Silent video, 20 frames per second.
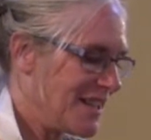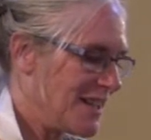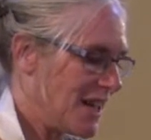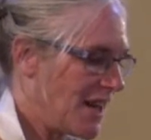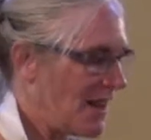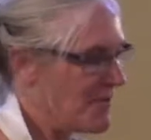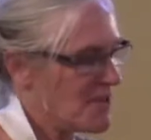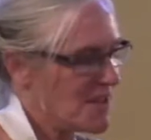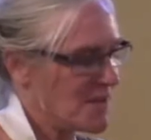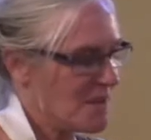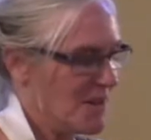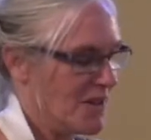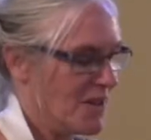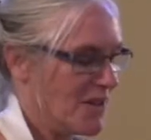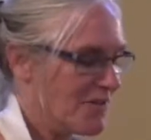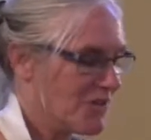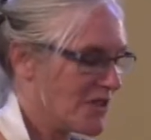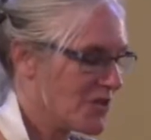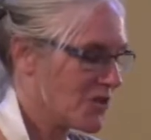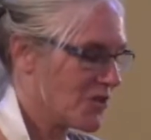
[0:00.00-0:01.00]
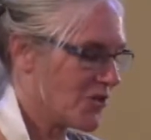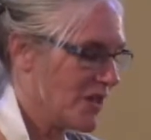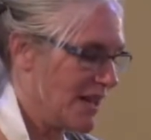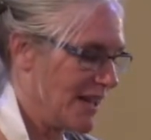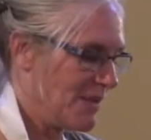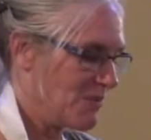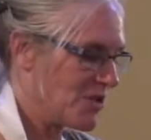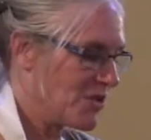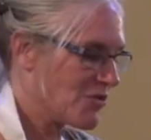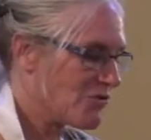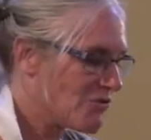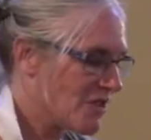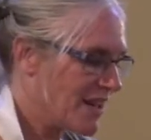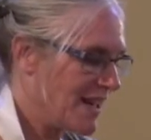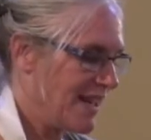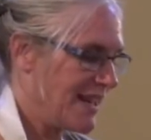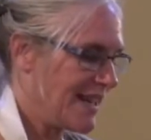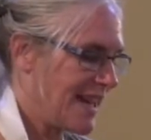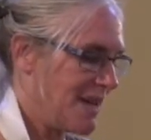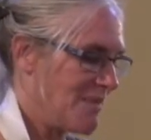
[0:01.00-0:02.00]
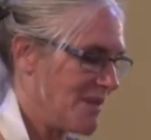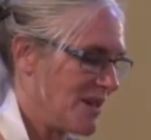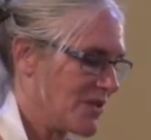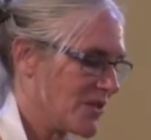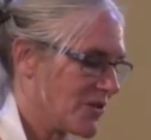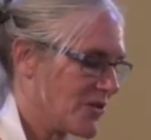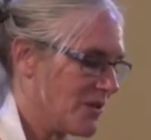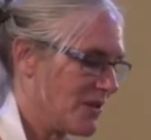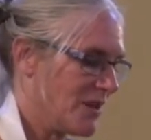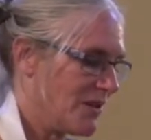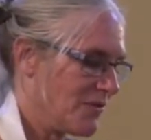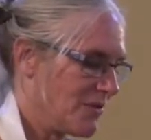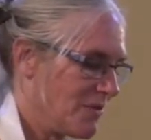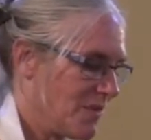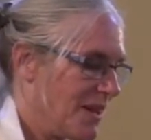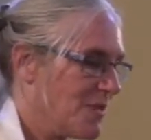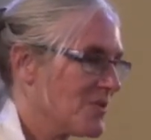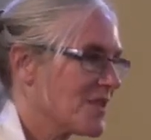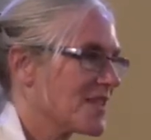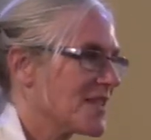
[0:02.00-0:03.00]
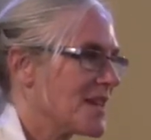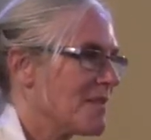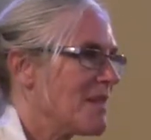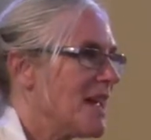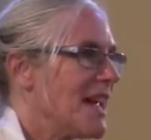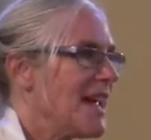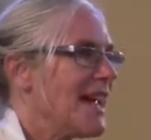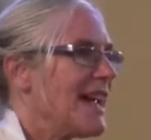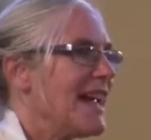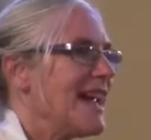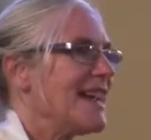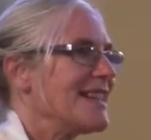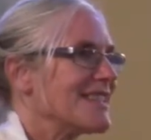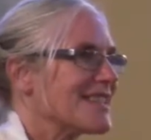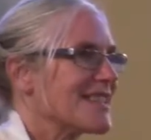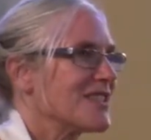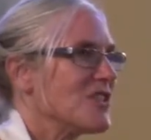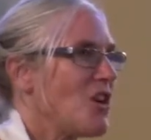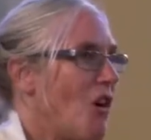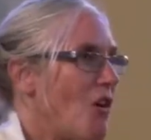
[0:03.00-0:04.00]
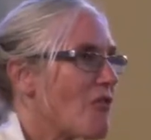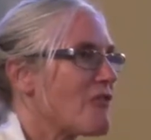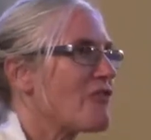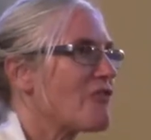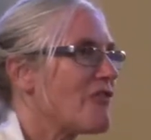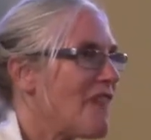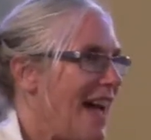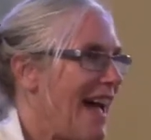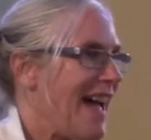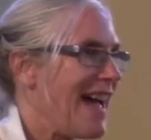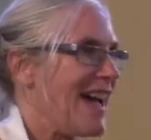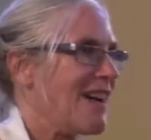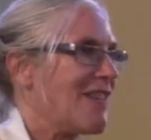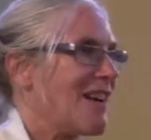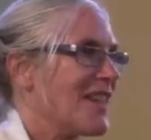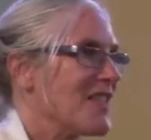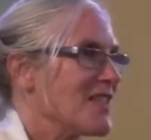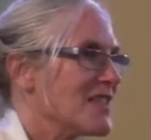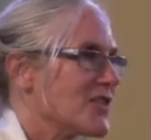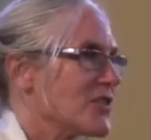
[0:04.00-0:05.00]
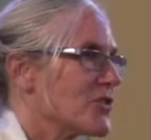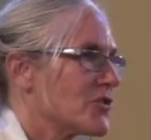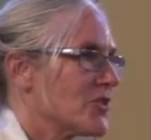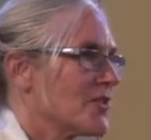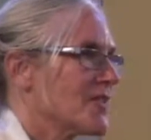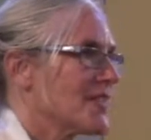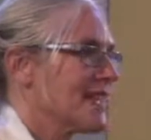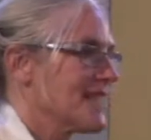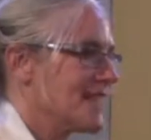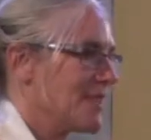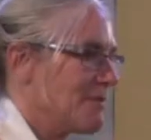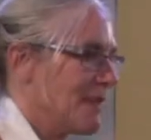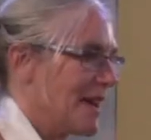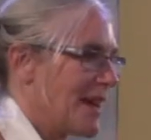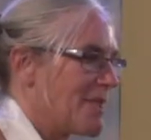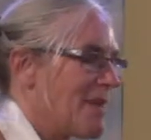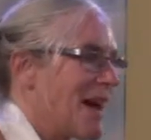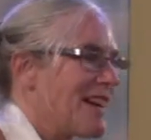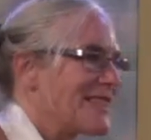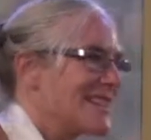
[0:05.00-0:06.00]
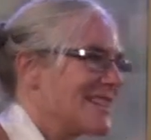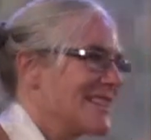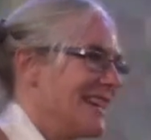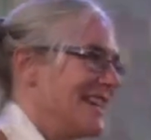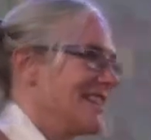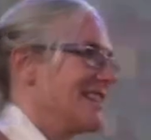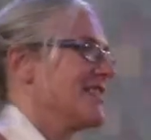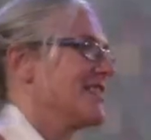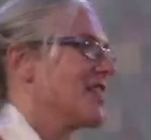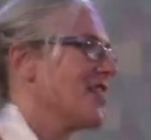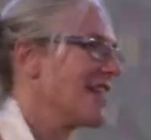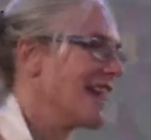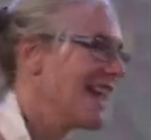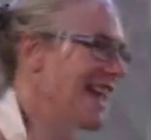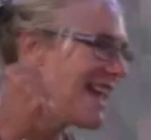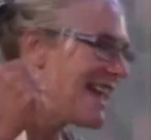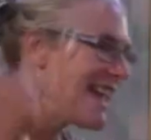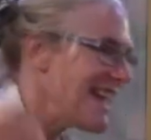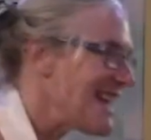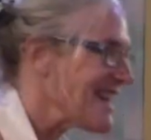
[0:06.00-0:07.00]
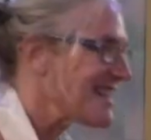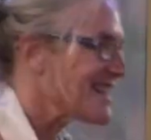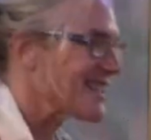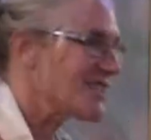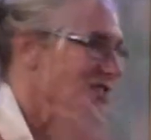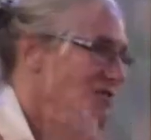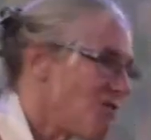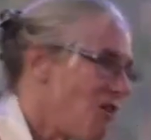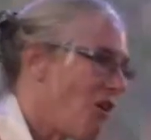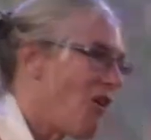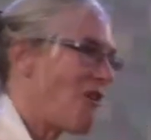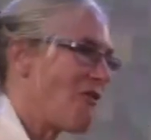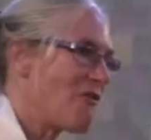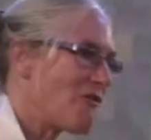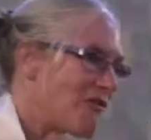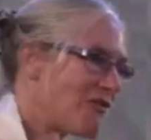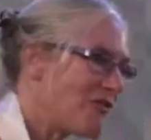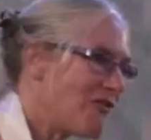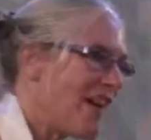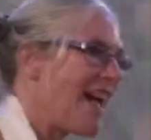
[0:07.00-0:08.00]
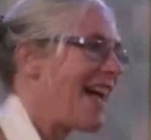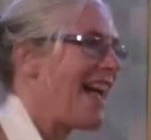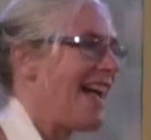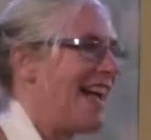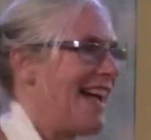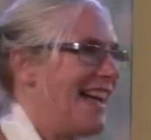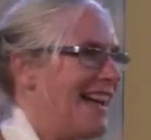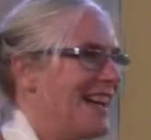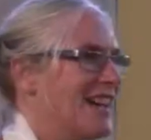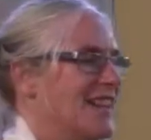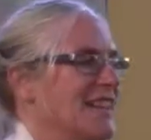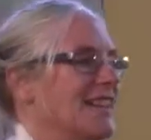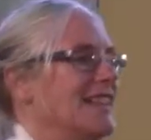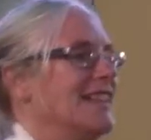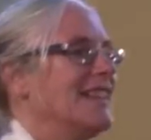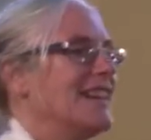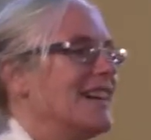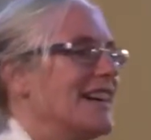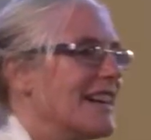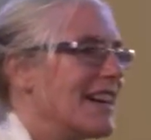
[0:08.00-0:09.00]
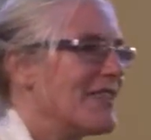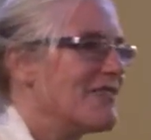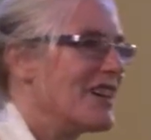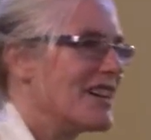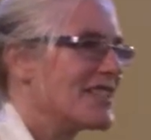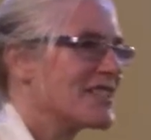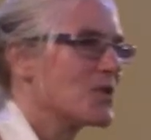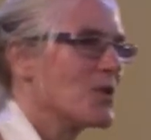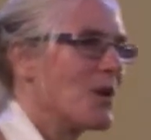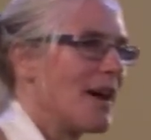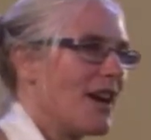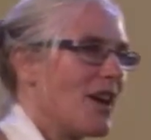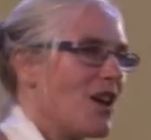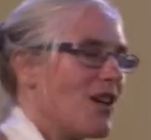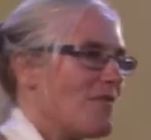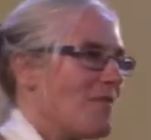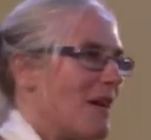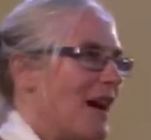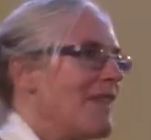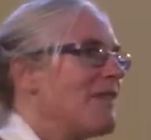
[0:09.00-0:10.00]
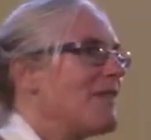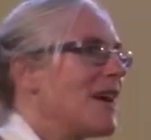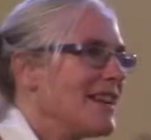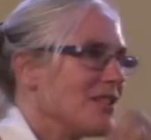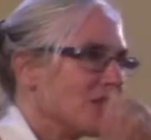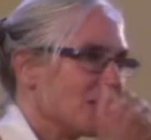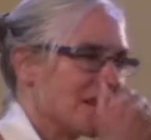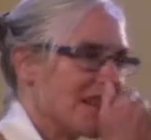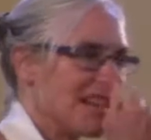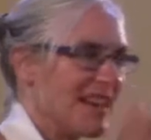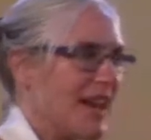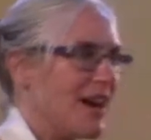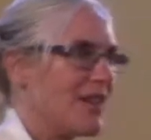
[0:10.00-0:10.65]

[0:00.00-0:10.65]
that I've just been on a retreat, which really came out strongly for me, was it's not fair. I had this strong sense of being about six and going, it's not fair. And I realised quite a lot of my, and interestingly,